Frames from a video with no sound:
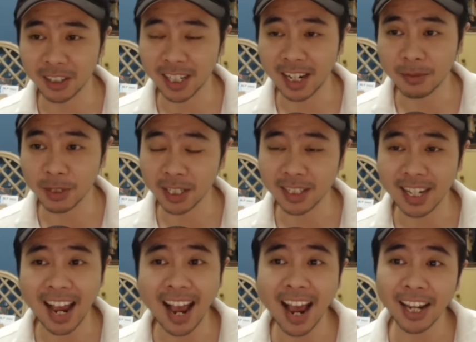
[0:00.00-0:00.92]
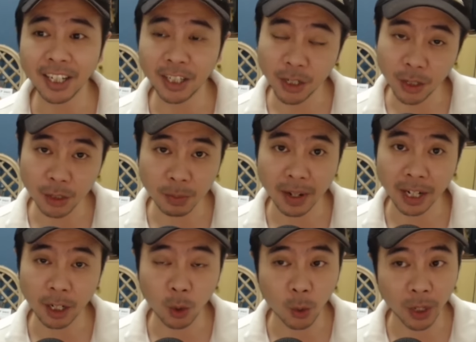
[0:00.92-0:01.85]
time since I used my
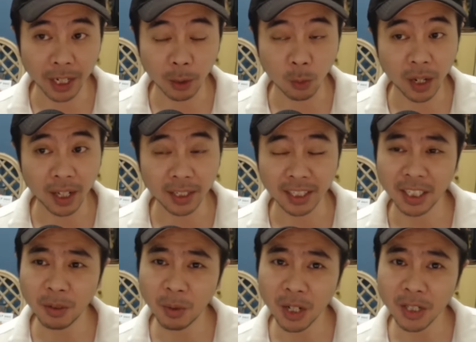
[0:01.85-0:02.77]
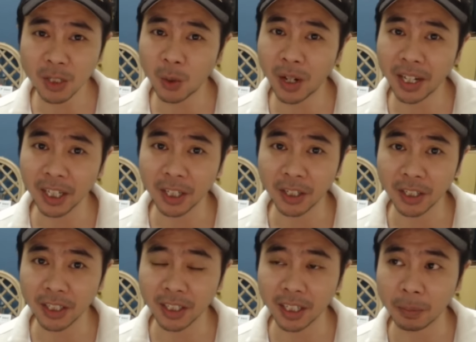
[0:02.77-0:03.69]
Quaid. Well, he was quite a
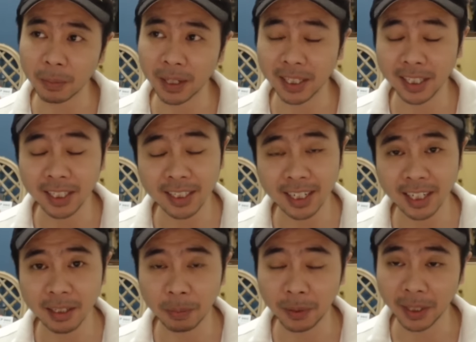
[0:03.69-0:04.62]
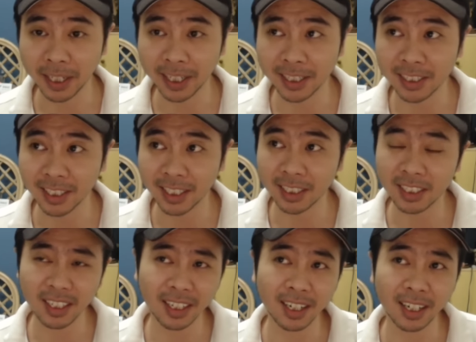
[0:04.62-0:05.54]
good unit, but he's kind of plain
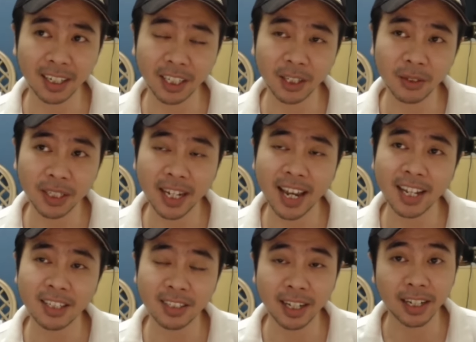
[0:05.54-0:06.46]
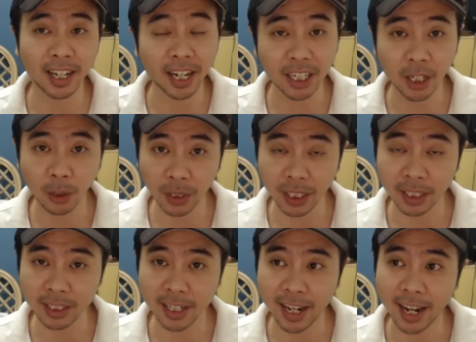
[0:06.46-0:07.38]
since he only has that AoE
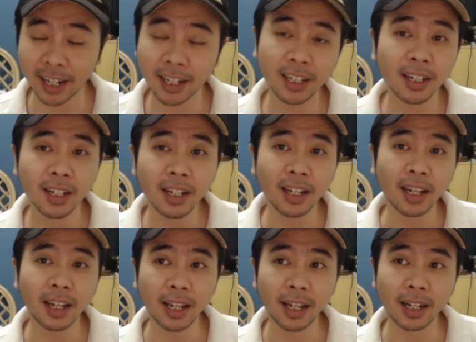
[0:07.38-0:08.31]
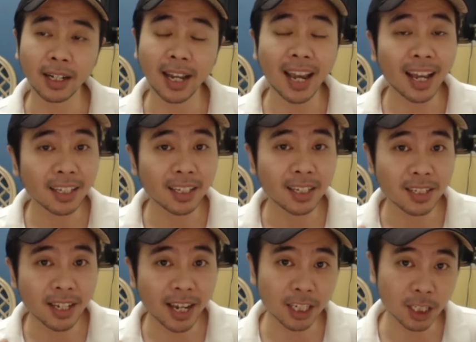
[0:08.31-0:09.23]
attack, and at
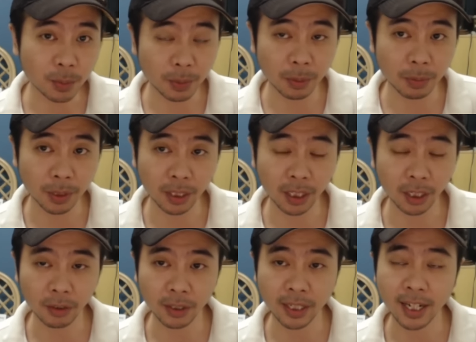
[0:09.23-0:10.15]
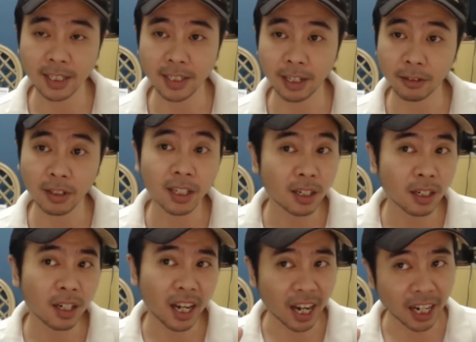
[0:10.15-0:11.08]
his SBB he only has that
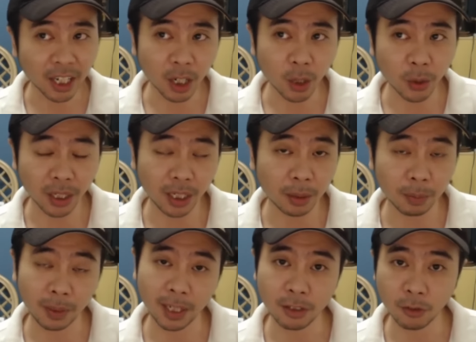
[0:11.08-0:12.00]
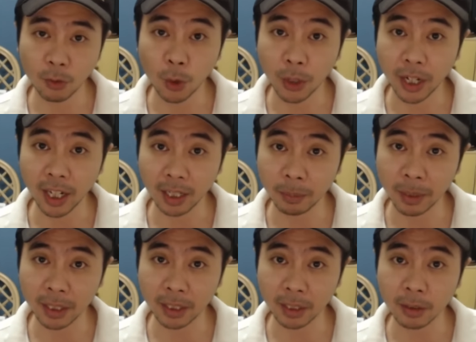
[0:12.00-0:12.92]
AoE plus 4
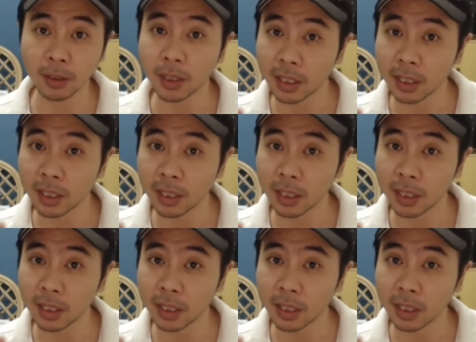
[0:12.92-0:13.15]
elemental